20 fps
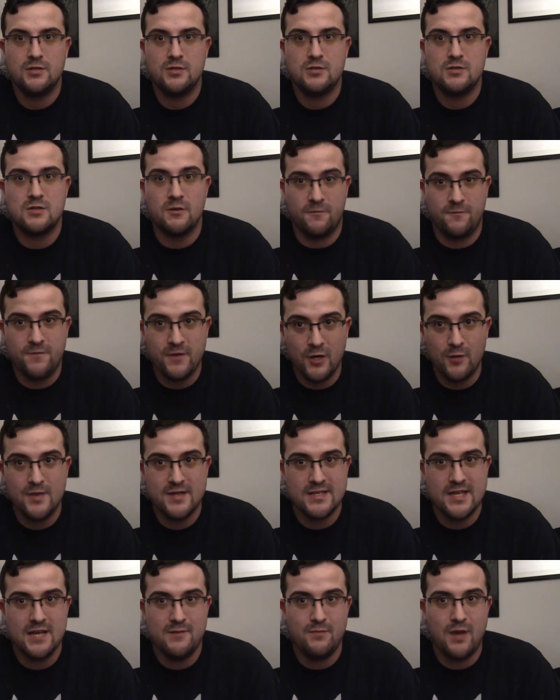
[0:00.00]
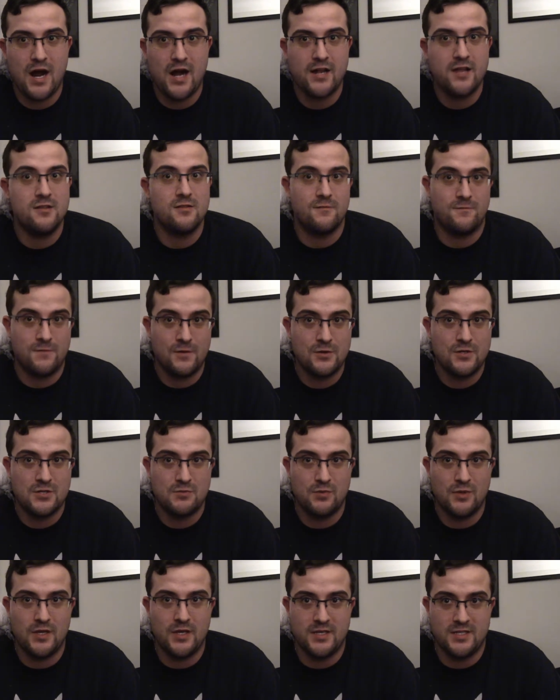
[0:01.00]
to film a dead body in the
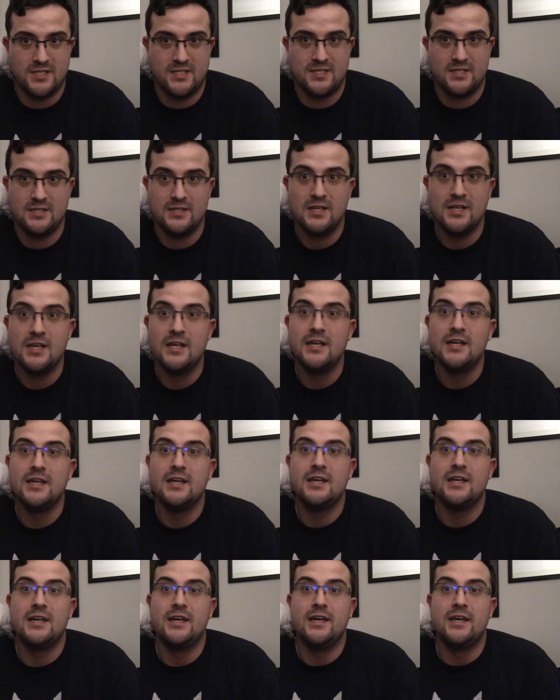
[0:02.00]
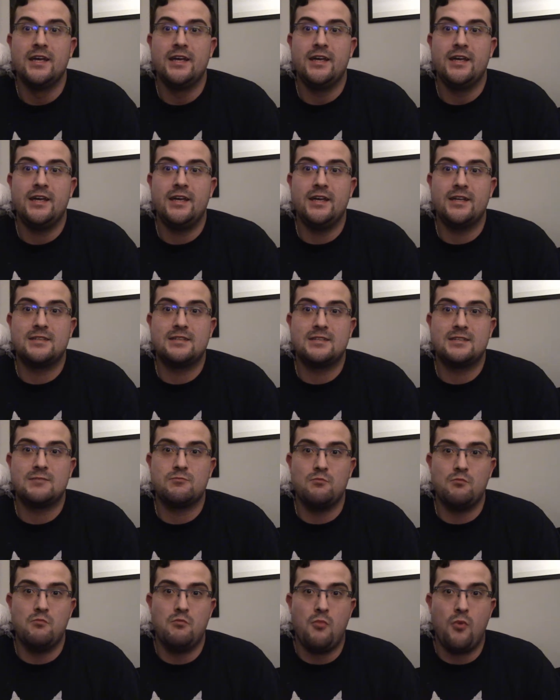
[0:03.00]
first place.
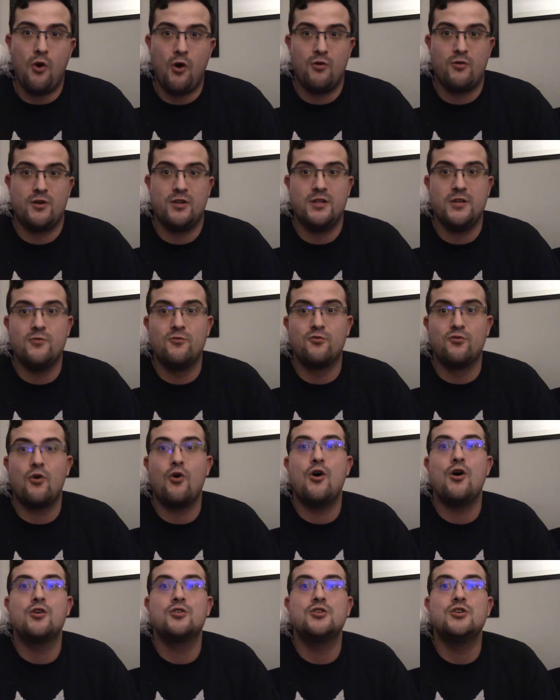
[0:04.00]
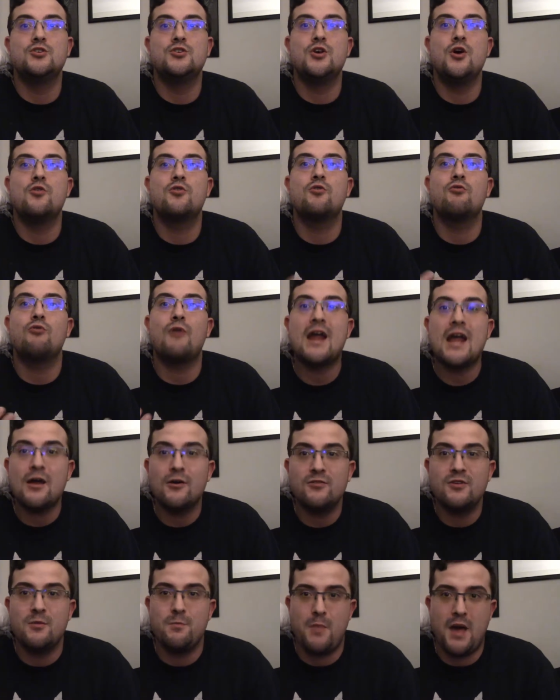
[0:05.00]
It's morally wrong to joke
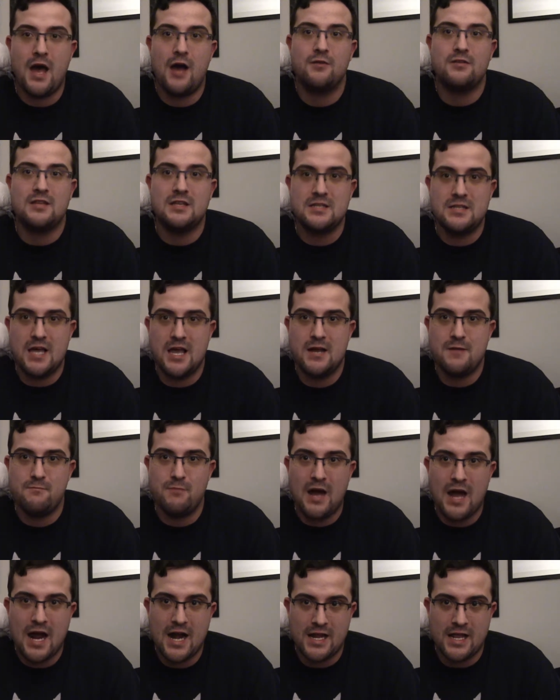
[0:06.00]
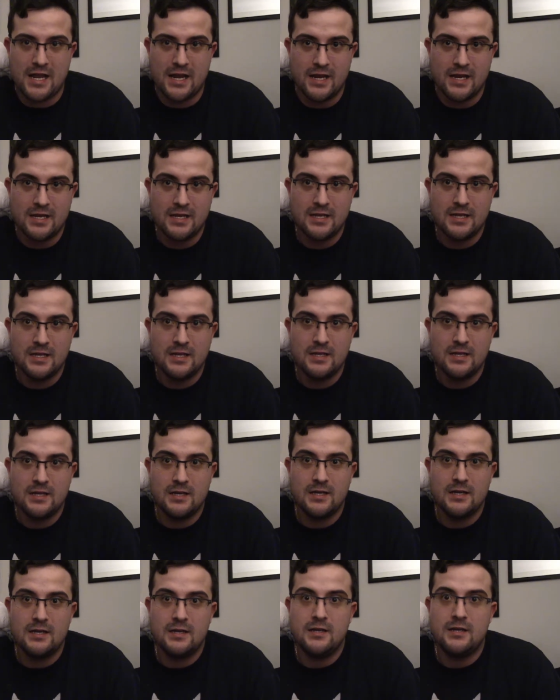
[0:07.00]
around about the dead body,
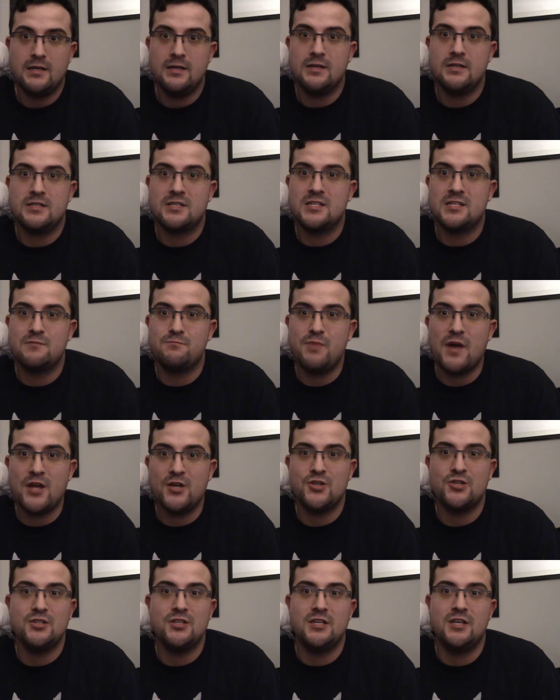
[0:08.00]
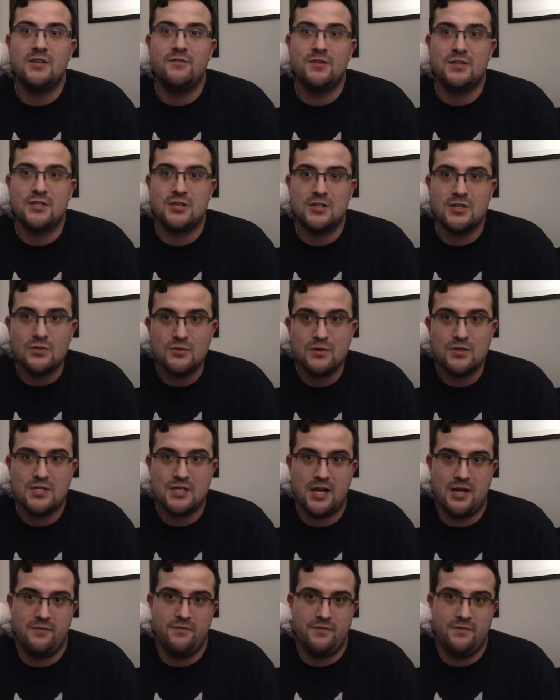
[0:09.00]
especially if it's a suicide